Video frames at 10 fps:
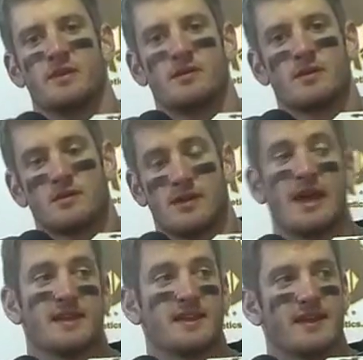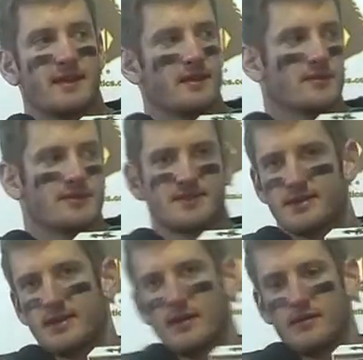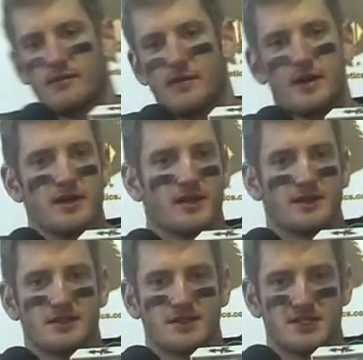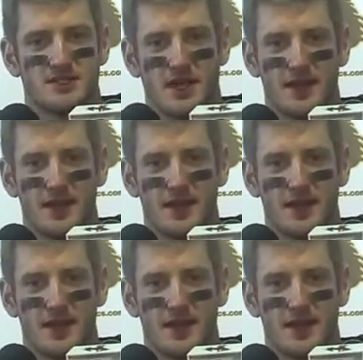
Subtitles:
Yeah, it did. It was, very sudden,